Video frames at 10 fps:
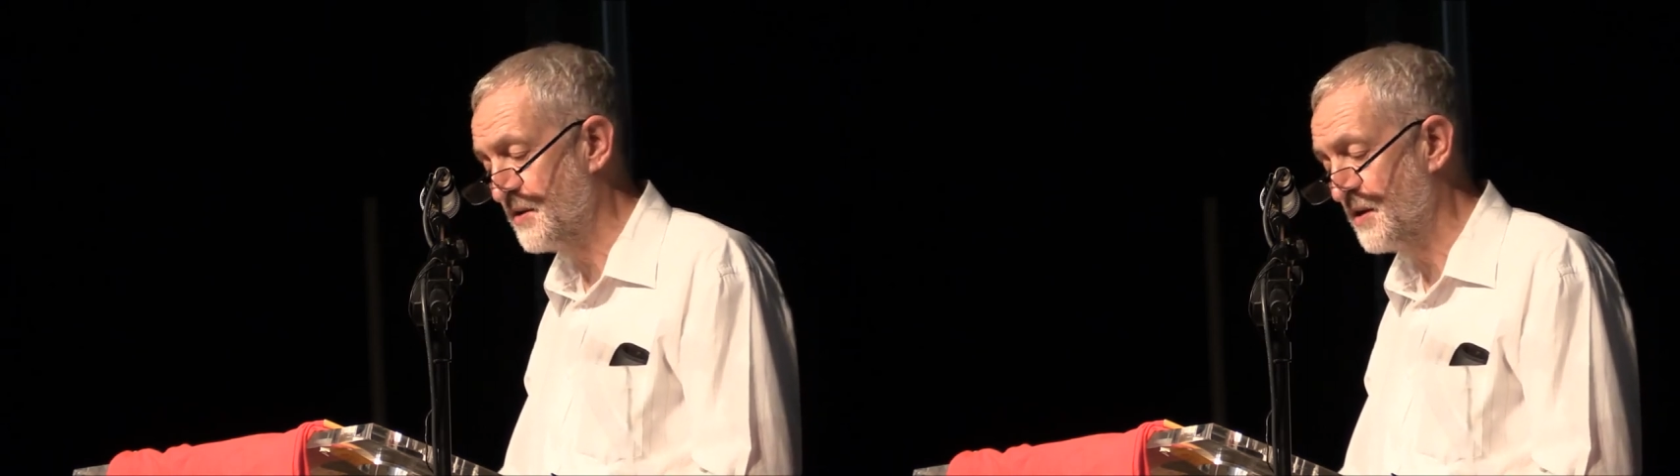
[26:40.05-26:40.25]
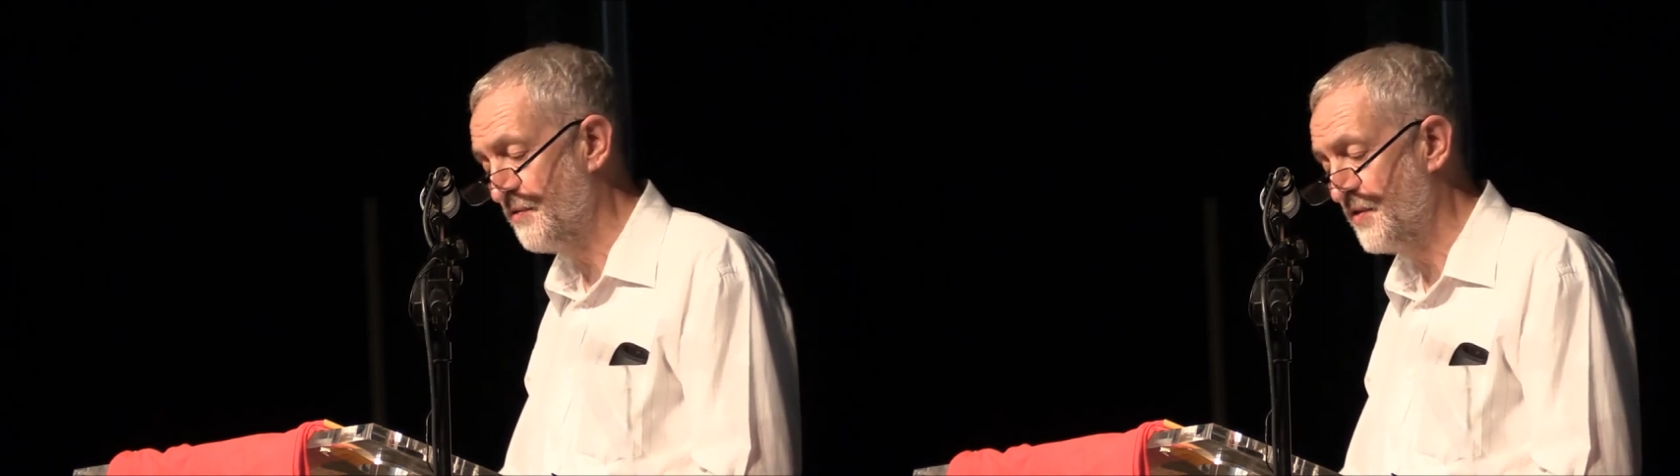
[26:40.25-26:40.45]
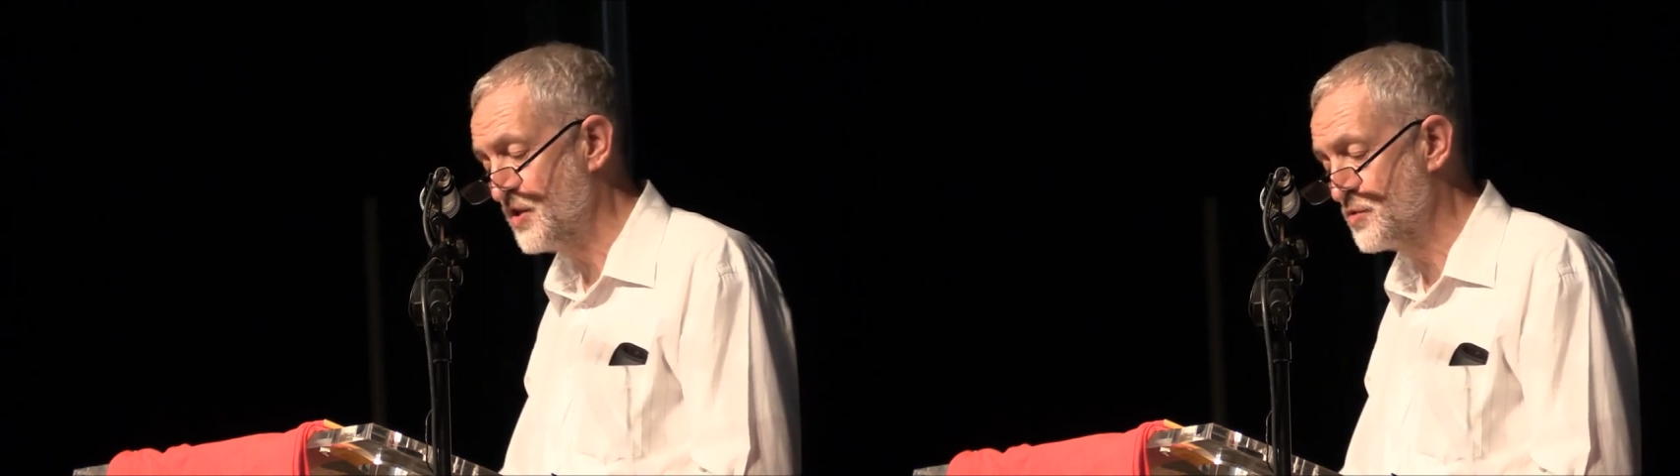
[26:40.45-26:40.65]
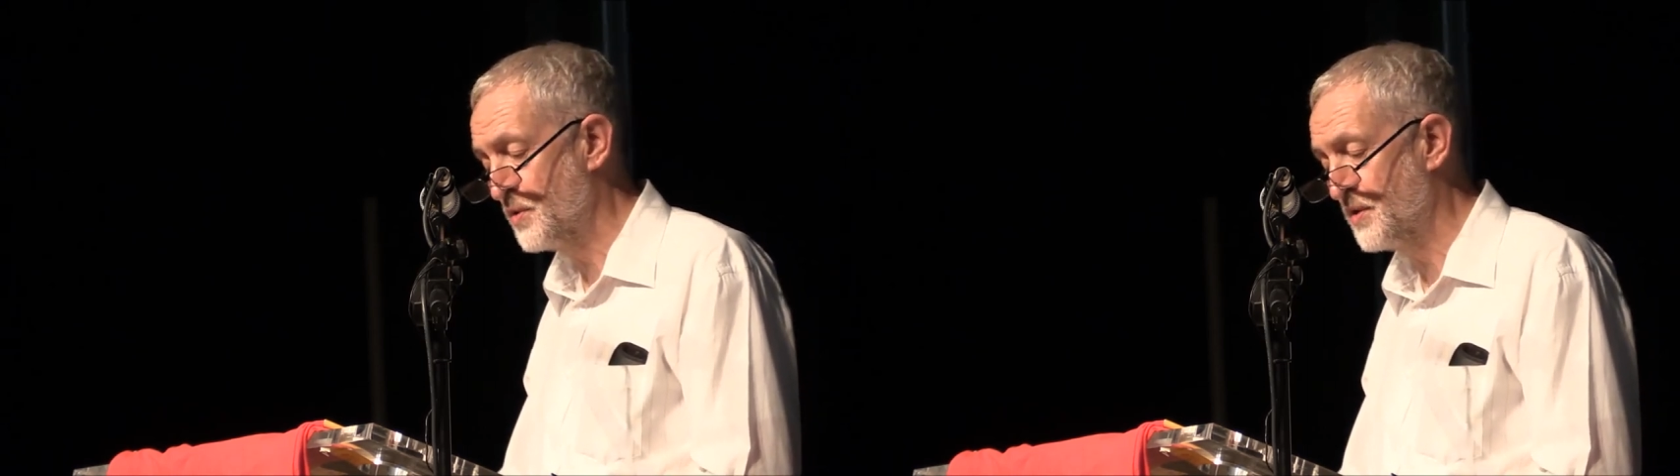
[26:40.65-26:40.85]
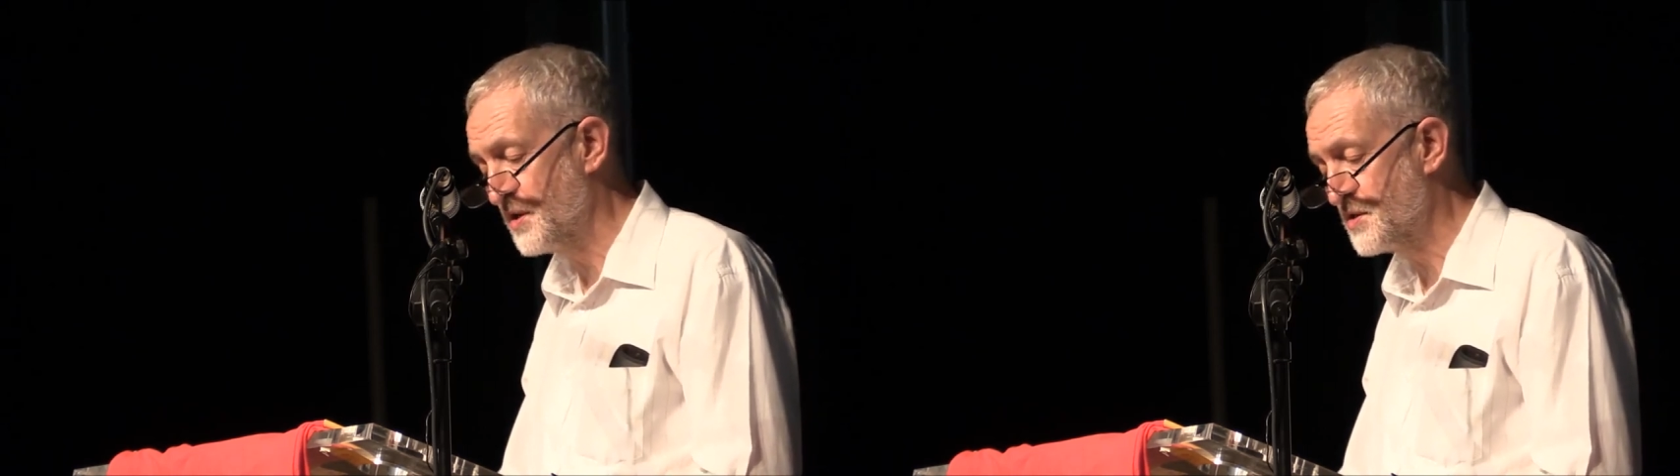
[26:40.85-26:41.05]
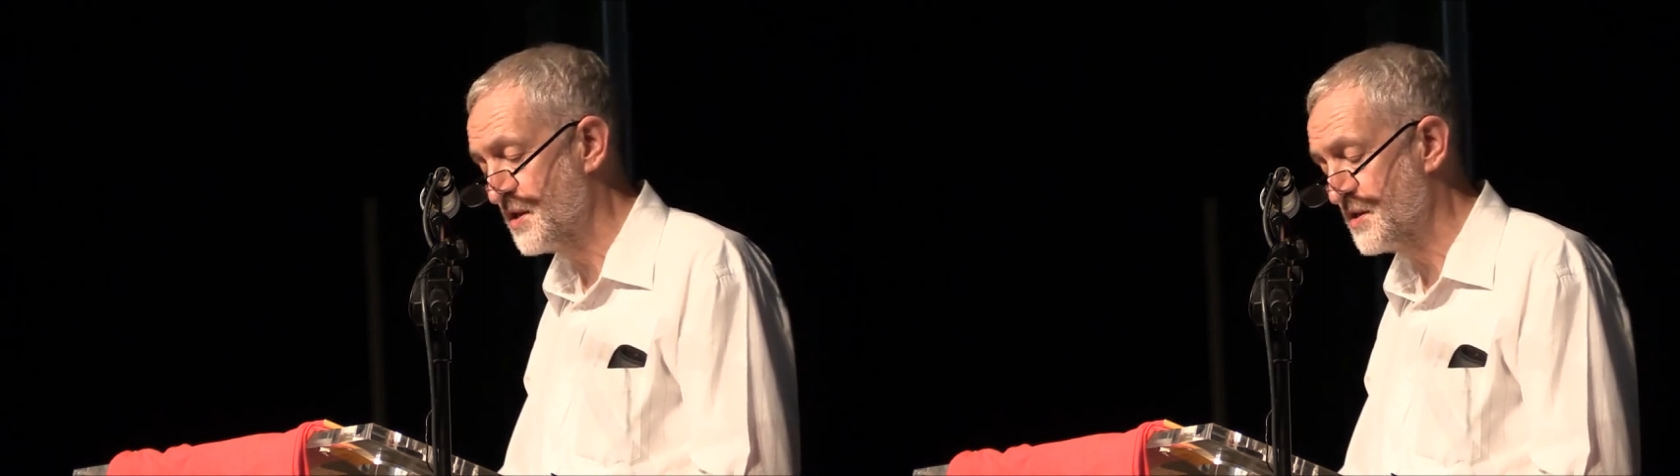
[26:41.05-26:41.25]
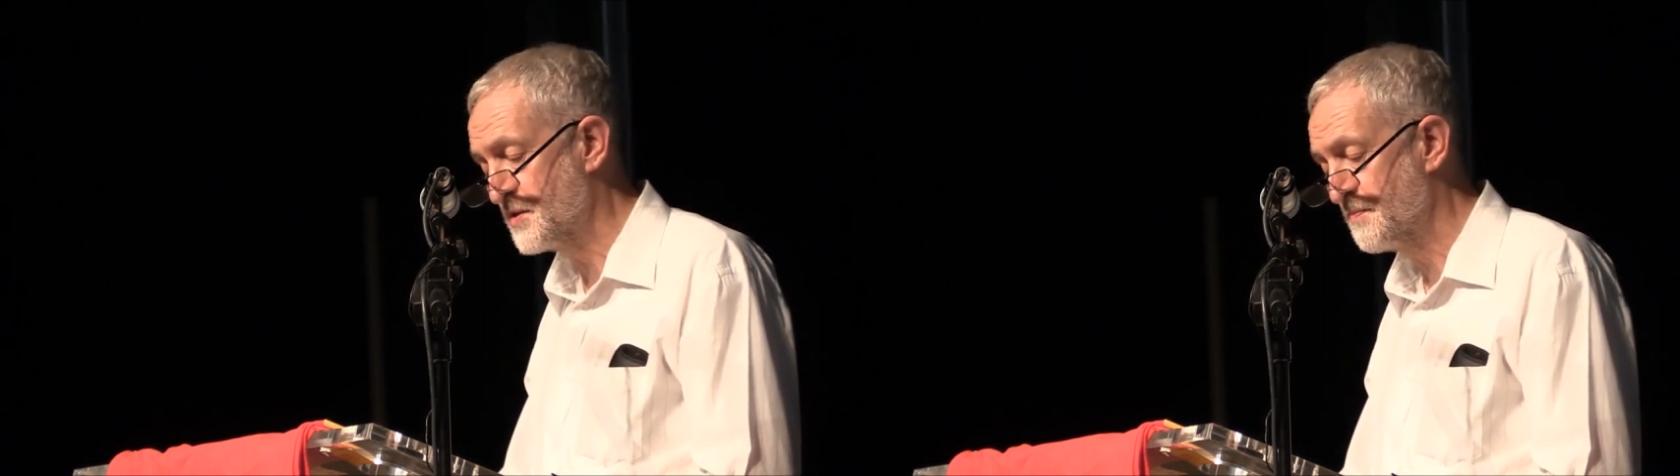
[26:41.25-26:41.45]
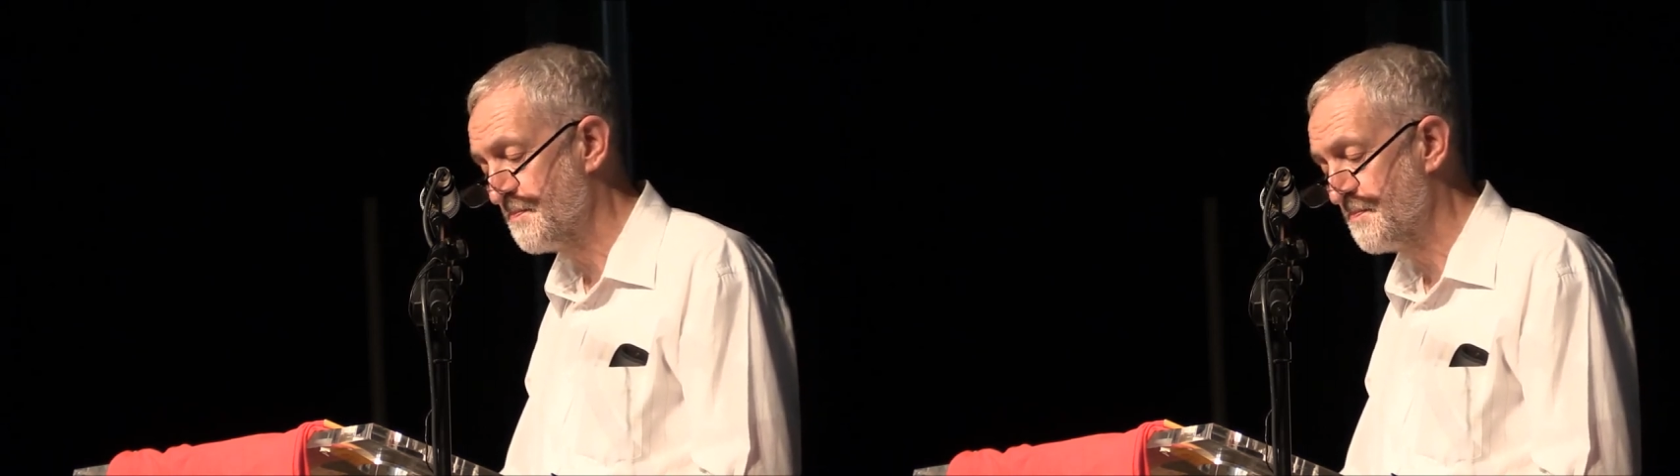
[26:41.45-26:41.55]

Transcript: and I finish with this, is